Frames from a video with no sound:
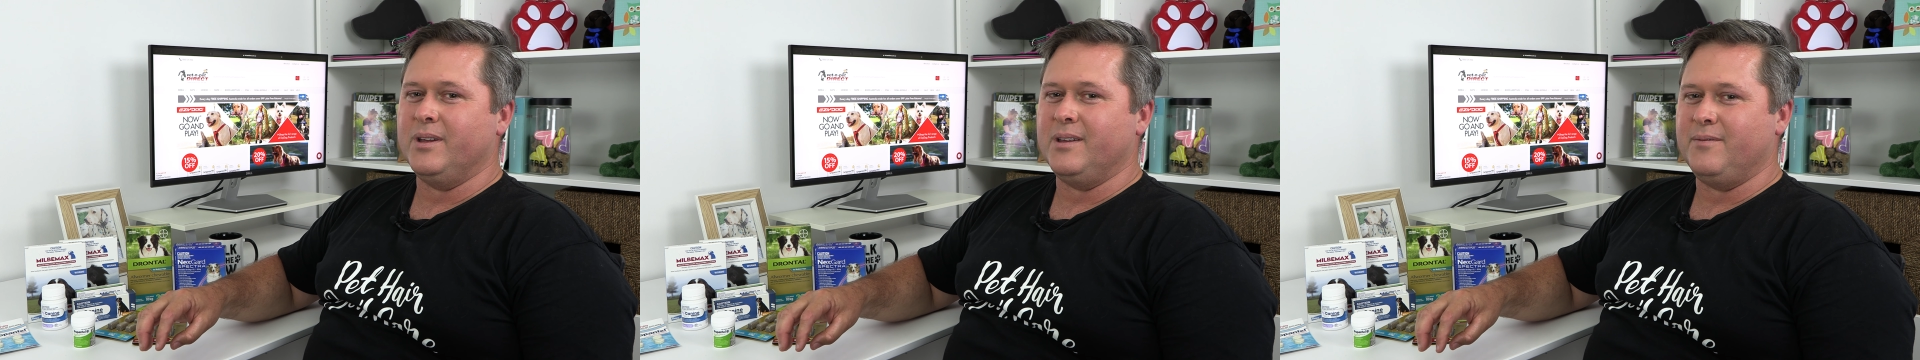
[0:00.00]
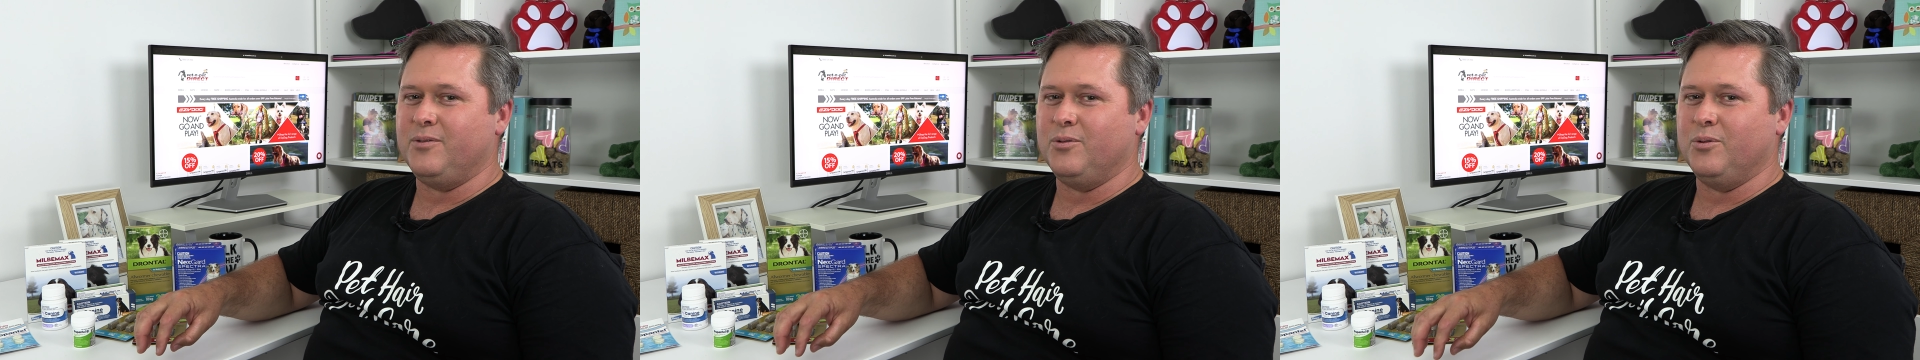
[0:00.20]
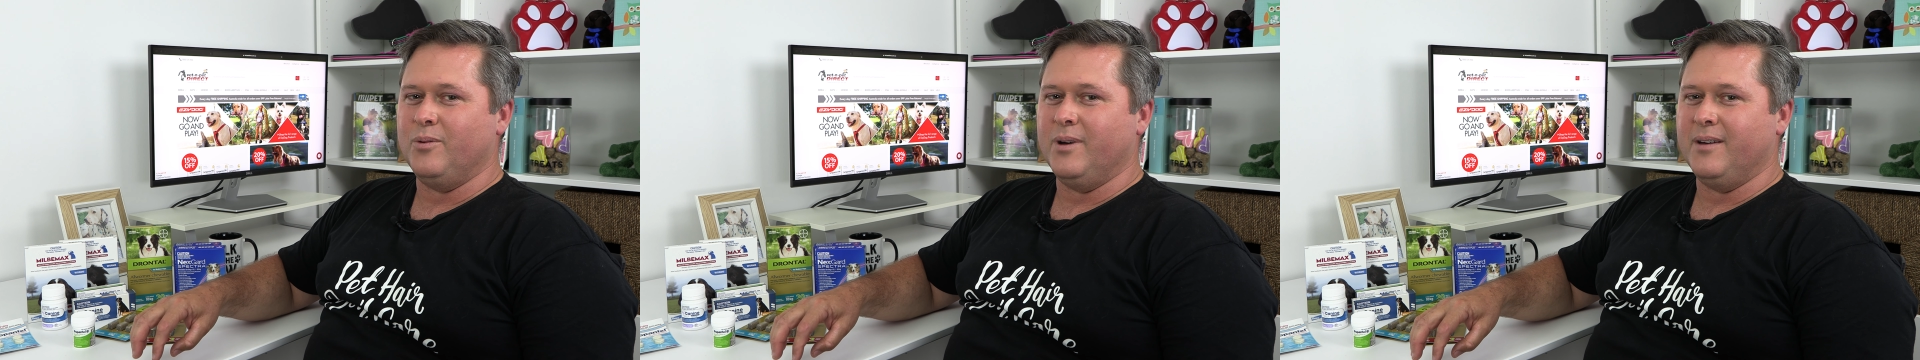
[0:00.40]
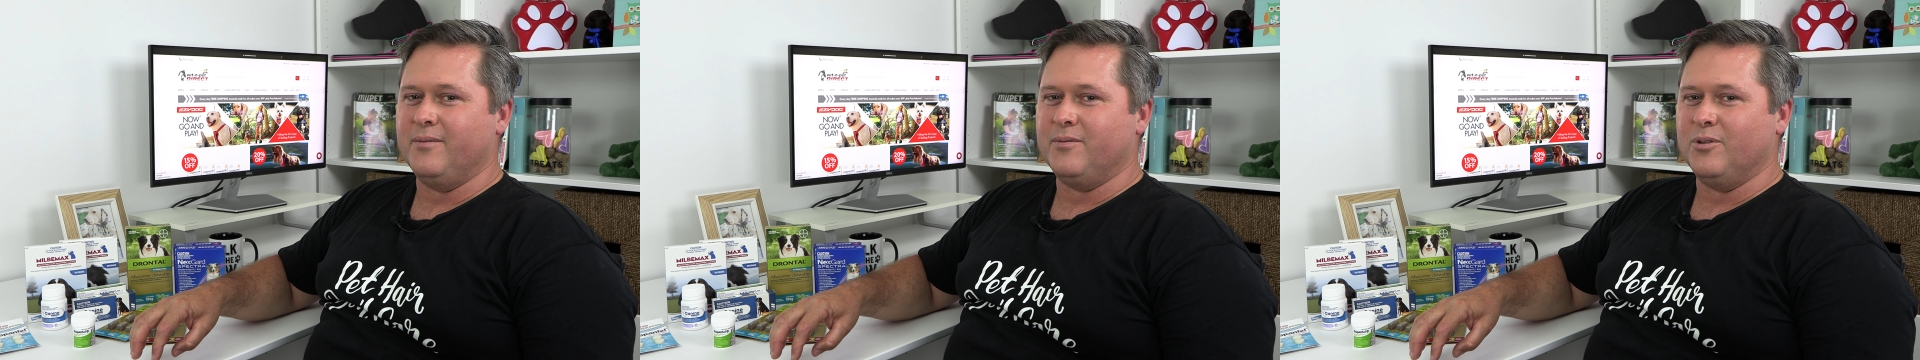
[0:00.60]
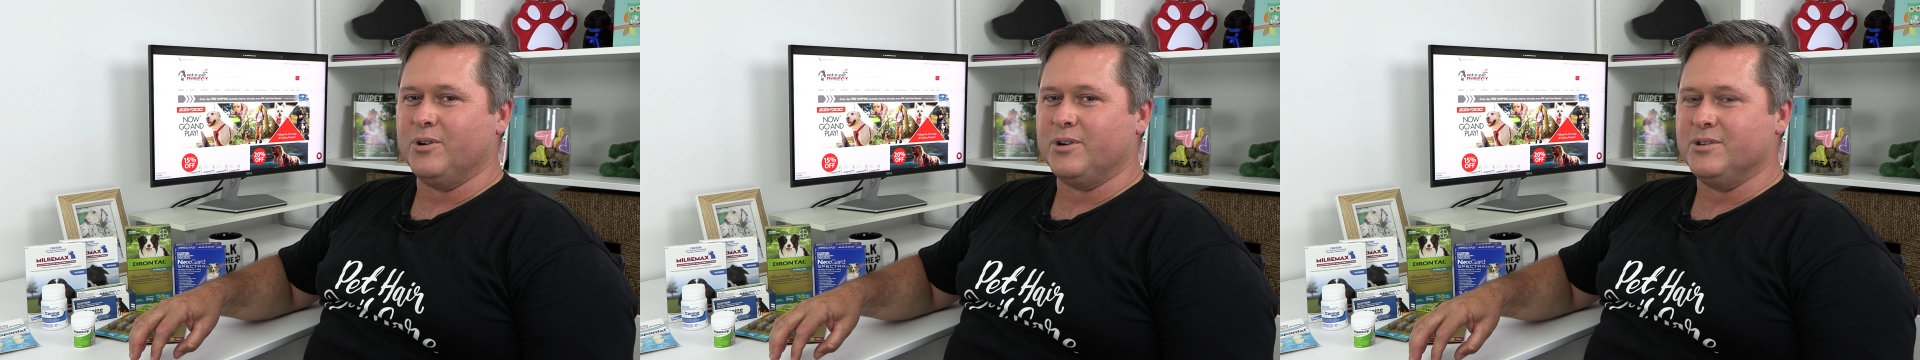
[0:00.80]
If you
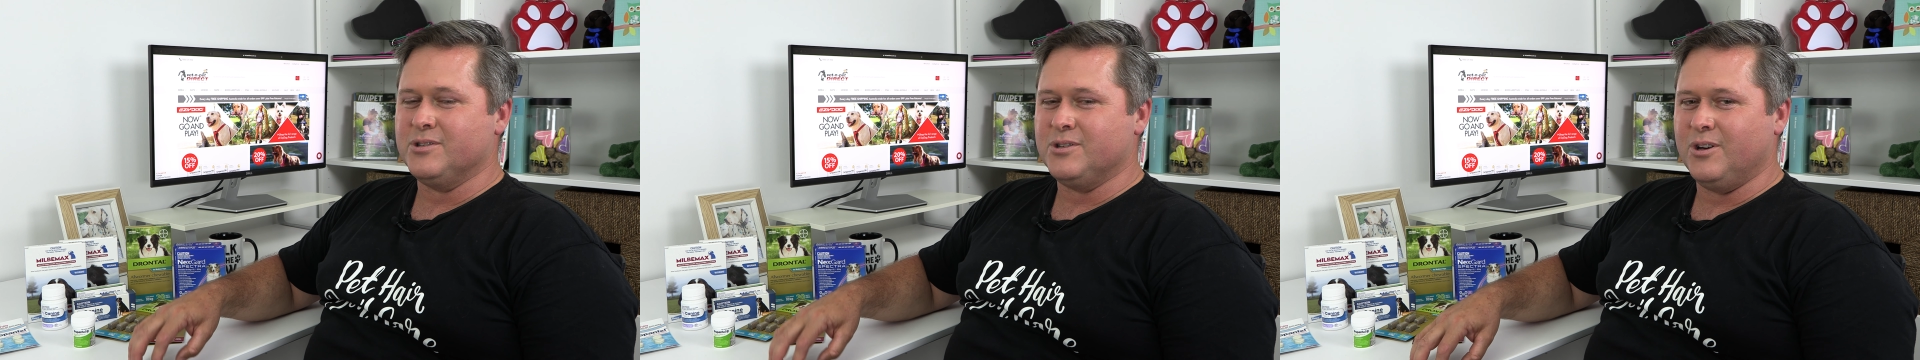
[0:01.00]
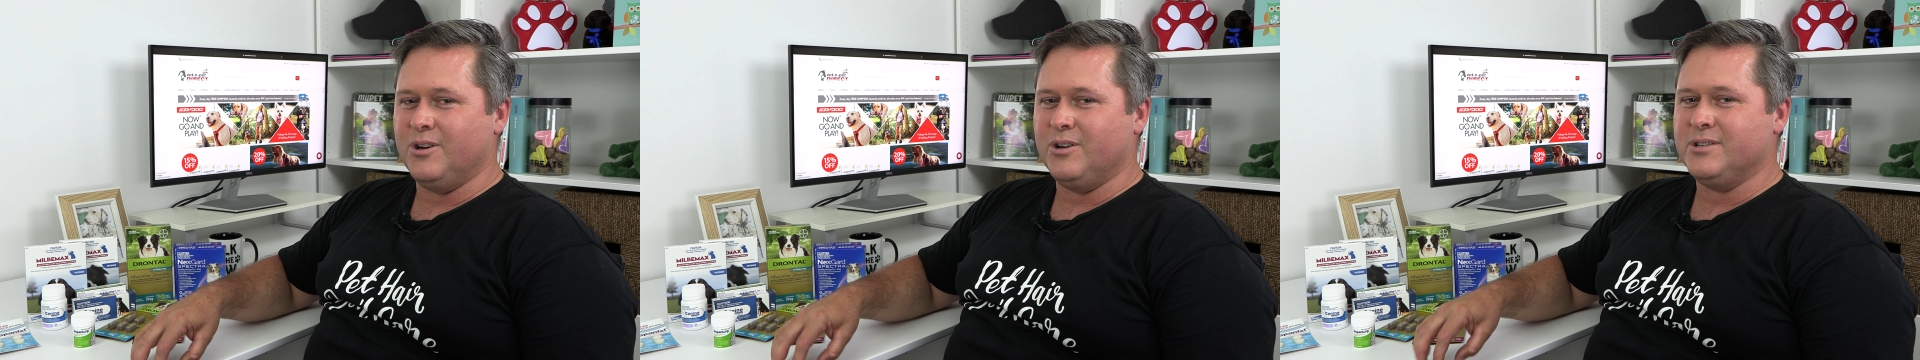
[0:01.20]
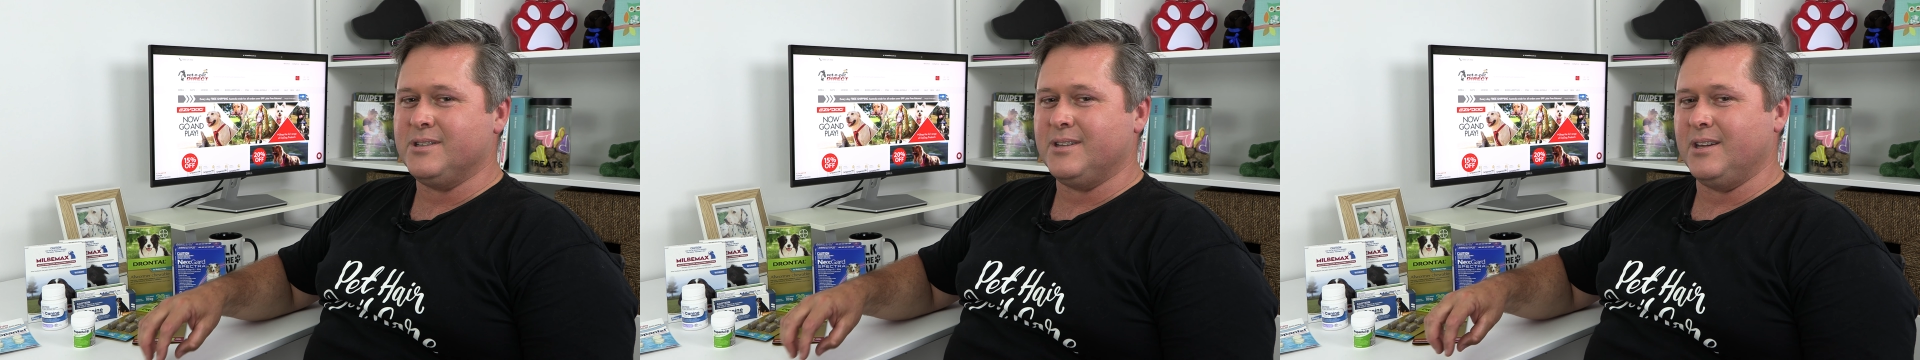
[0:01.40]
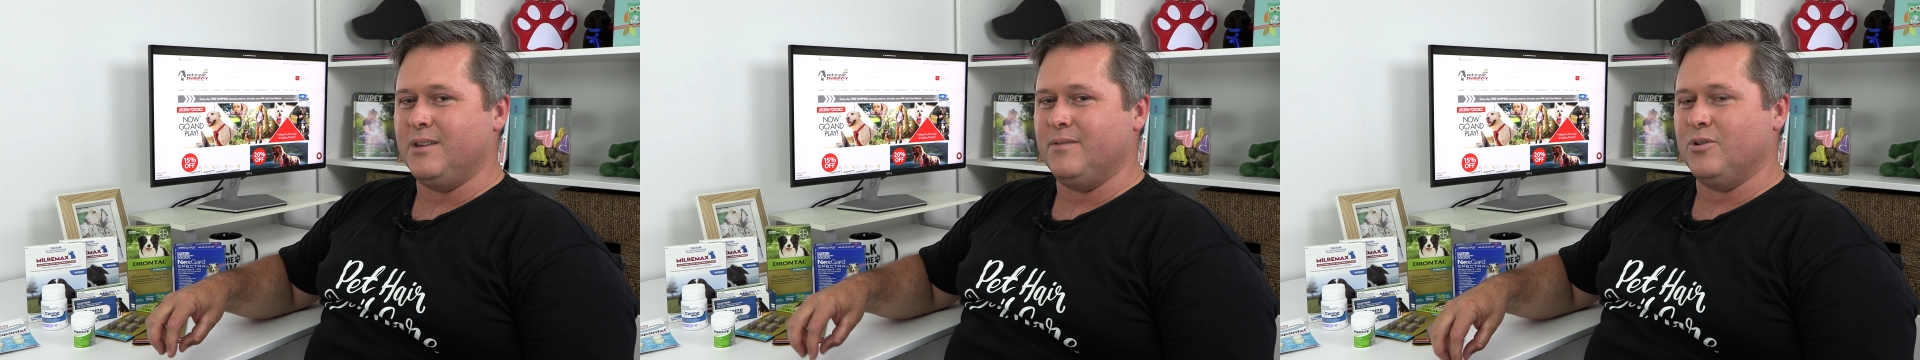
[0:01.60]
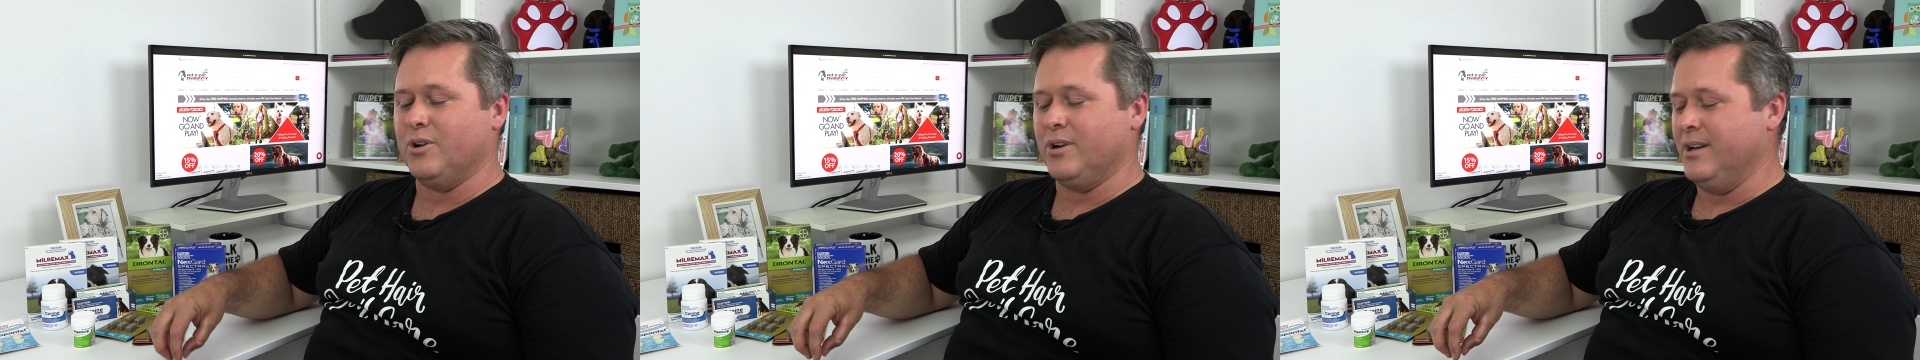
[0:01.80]
have got concerns that
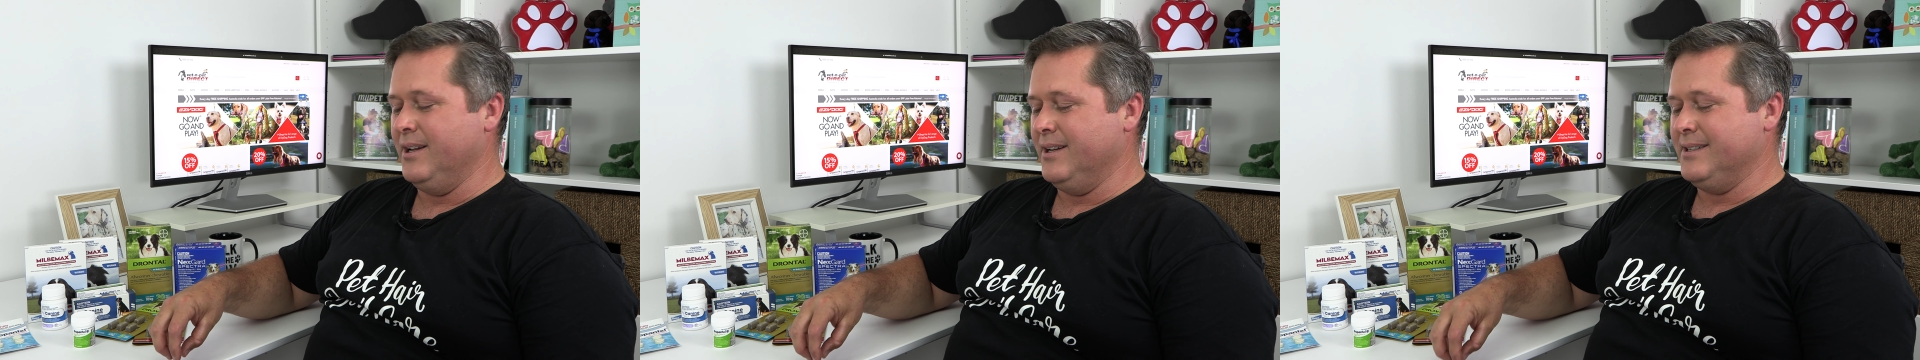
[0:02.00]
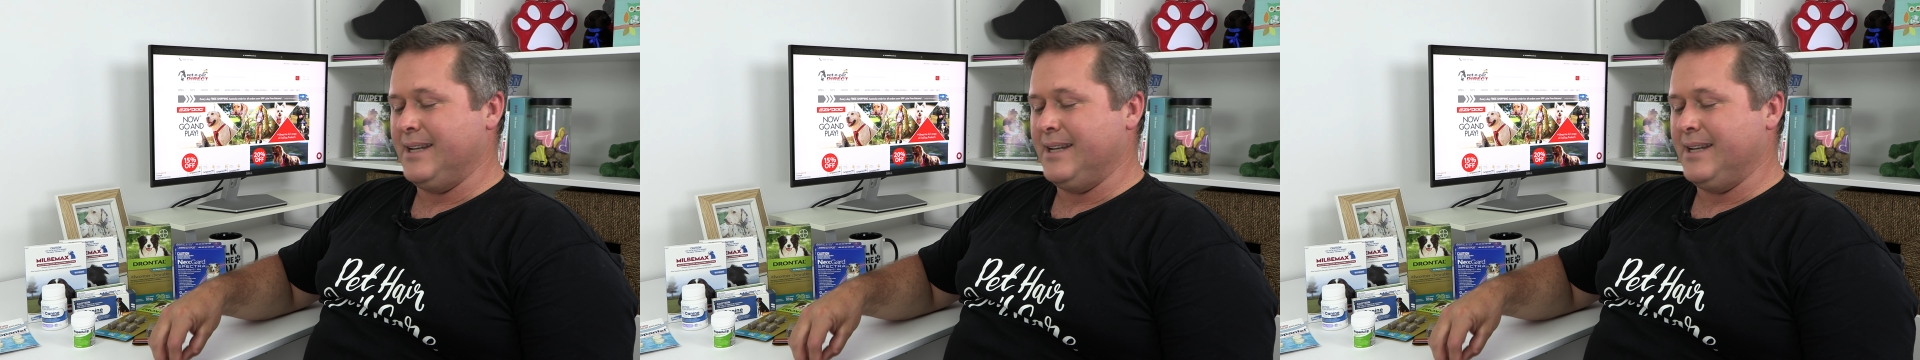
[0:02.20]
you've got